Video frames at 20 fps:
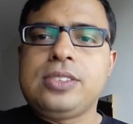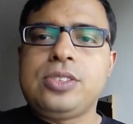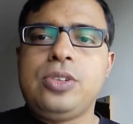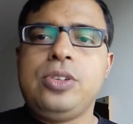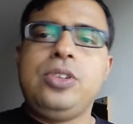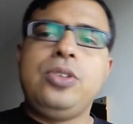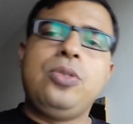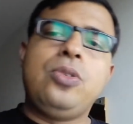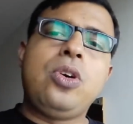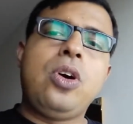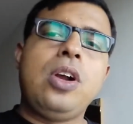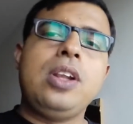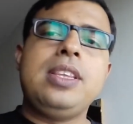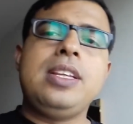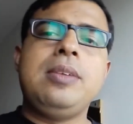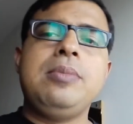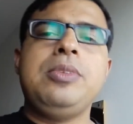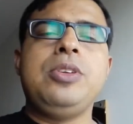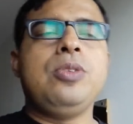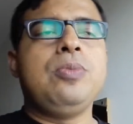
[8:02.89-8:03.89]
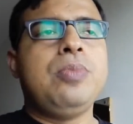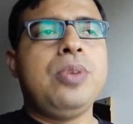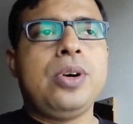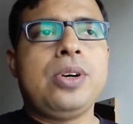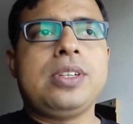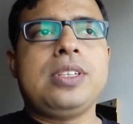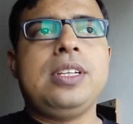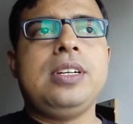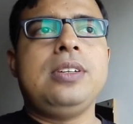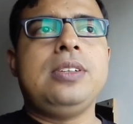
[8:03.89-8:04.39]
So you call them, you
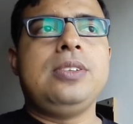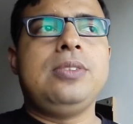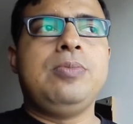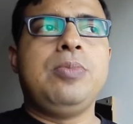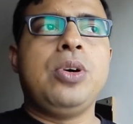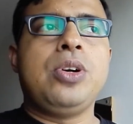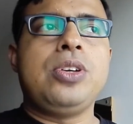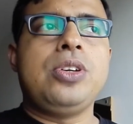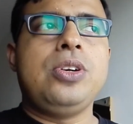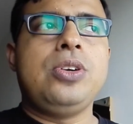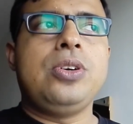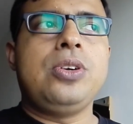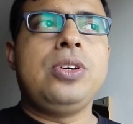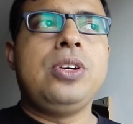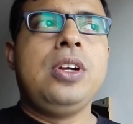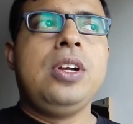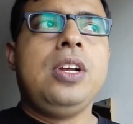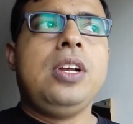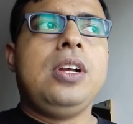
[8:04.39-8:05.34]
book your